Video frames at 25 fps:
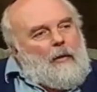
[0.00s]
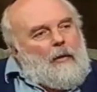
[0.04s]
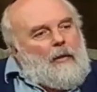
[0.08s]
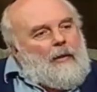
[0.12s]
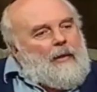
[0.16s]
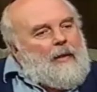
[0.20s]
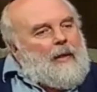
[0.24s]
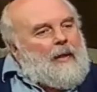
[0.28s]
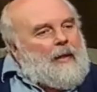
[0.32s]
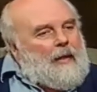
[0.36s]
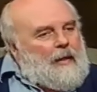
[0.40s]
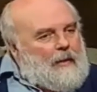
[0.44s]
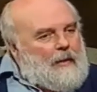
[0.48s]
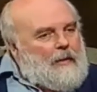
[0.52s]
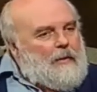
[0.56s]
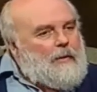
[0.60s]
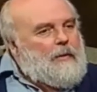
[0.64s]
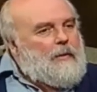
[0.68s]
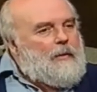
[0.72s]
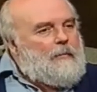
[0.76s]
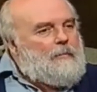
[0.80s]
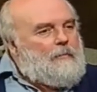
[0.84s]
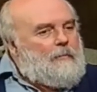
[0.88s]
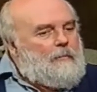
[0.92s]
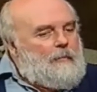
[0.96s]
There is
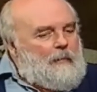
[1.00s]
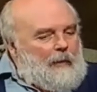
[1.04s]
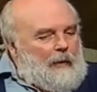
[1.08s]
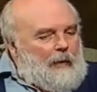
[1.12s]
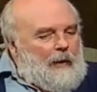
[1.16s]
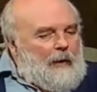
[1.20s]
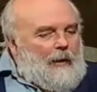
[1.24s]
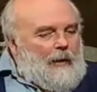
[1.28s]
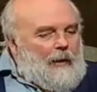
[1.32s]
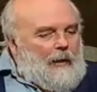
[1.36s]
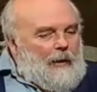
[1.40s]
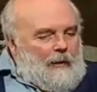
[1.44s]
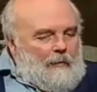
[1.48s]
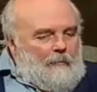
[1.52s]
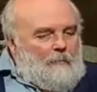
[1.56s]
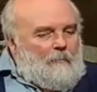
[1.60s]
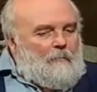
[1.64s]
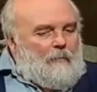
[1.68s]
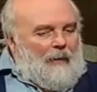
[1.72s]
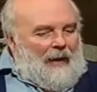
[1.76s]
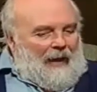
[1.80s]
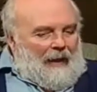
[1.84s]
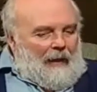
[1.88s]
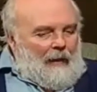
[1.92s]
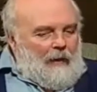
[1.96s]
a
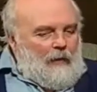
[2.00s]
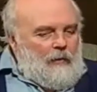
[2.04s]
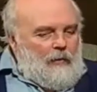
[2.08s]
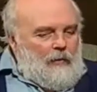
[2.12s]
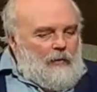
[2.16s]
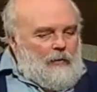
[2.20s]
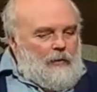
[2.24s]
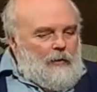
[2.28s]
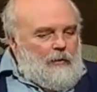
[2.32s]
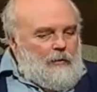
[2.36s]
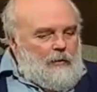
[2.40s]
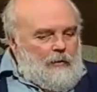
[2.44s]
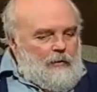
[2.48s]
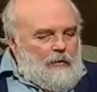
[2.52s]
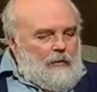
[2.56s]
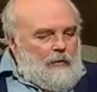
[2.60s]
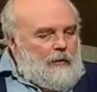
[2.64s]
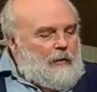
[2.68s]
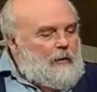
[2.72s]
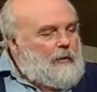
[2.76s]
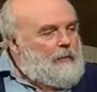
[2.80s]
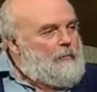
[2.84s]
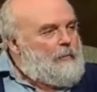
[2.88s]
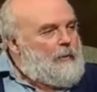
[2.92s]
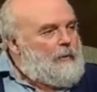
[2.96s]
balance in this
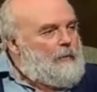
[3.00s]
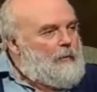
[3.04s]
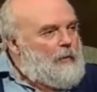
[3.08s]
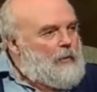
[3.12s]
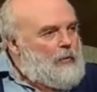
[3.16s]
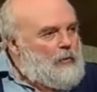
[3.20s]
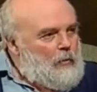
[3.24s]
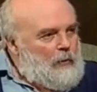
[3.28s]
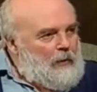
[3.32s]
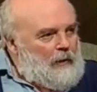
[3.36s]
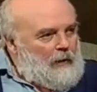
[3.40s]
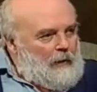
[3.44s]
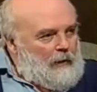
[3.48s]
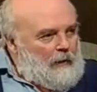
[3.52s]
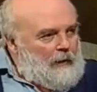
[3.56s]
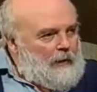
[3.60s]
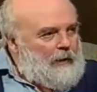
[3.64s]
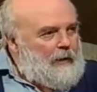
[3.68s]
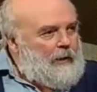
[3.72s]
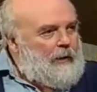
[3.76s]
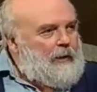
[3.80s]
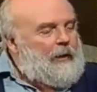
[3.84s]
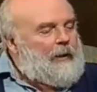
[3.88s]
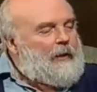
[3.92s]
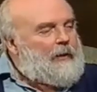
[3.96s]
therapy between
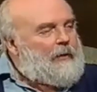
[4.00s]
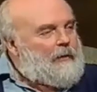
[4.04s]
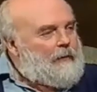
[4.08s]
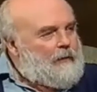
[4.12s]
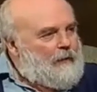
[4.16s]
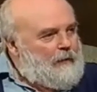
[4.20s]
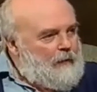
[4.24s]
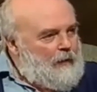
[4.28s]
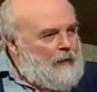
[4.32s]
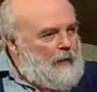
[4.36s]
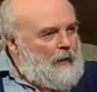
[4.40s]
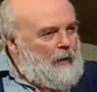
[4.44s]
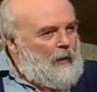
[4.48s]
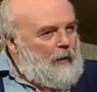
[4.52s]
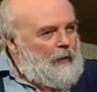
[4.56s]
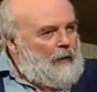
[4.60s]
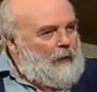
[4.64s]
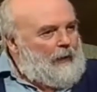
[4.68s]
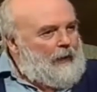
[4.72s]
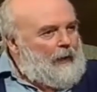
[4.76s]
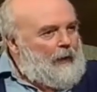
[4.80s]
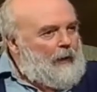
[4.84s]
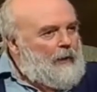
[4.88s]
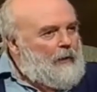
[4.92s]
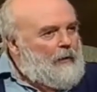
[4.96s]
leading and
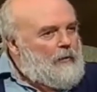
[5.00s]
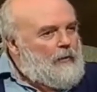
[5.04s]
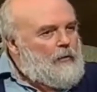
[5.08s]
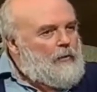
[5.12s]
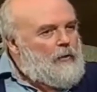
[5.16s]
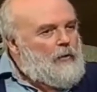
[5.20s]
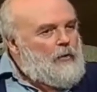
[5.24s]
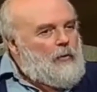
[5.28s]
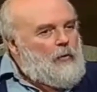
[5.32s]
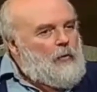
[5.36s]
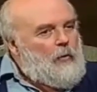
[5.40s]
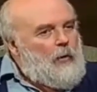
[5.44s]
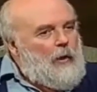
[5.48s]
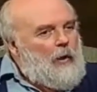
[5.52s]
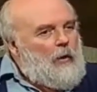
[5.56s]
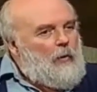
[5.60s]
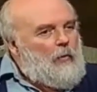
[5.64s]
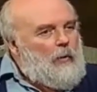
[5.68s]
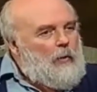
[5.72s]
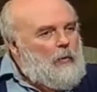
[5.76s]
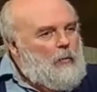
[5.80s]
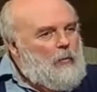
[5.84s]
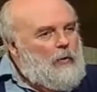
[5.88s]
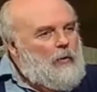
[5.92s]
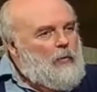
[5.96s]
following, and so
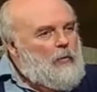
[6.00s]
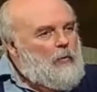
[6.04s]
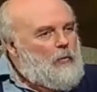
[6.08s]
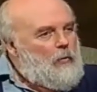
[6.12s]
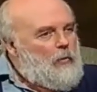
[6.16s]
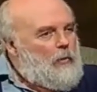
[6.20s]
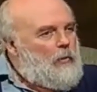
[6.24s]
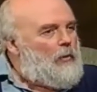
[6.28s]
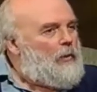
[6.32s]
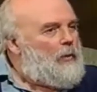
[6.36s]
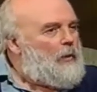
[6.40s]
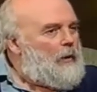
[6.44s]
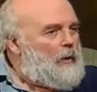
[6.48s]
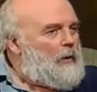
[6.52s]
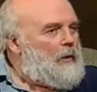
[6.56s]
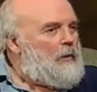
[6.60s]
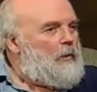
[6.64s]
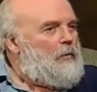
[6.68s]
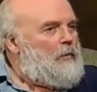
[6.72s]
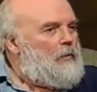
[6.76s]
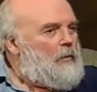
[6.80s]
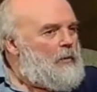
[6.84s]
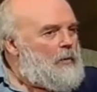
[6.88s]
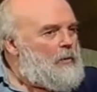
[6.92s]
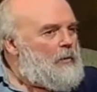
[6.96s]
we want to work
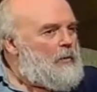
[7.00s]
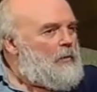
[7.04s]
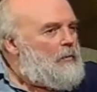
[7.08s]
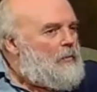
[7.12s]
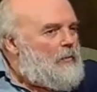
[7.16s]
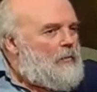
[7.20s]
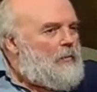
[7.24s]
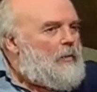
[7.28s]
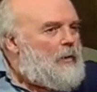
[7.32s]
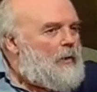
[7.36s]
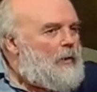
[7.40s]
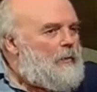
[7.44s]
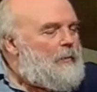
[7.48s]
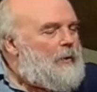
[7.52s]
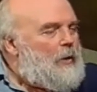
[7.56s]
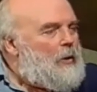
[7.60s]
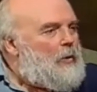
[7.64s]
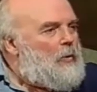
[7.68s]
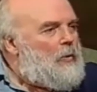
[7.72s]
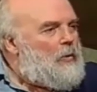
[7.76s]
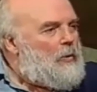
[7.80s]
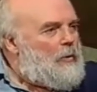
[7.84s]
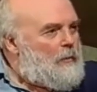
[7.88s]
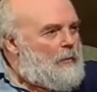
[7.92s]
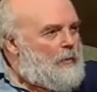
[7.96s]
in what can be
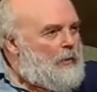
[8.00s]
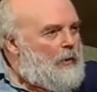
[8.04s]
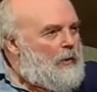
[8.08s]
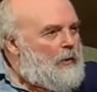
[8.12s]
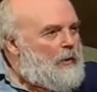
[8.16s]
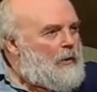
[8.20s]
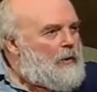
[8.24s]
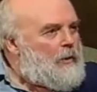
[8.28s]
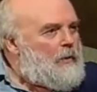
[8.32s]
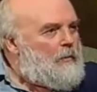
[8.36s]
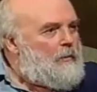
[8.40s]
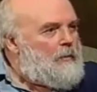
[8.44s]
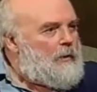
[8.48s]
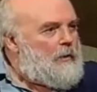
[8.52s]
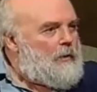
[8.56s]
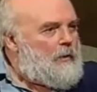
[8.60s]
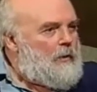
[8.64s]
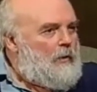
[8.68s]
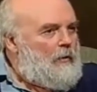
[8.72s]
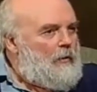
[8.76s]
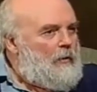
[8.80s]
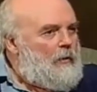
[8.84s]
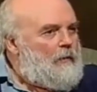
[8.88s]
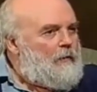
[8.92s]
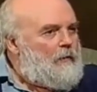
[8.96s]
called a proximal
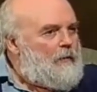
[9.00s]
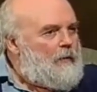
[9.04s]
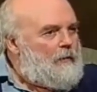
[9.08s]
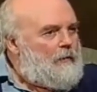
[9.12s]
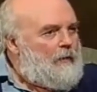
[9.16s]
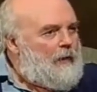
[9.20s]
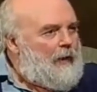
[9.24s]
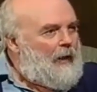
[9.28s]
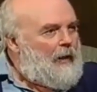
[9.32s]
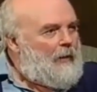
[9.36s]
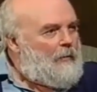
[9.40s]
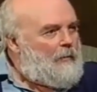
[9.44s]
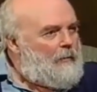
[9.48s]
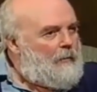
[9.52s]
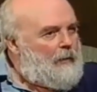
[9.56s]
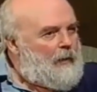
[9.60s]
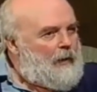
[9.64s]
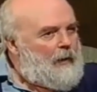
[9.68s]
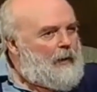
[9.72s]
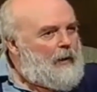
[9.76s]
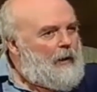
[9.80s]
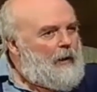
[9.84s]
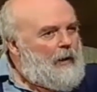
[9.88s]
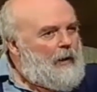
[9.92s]
zone of development.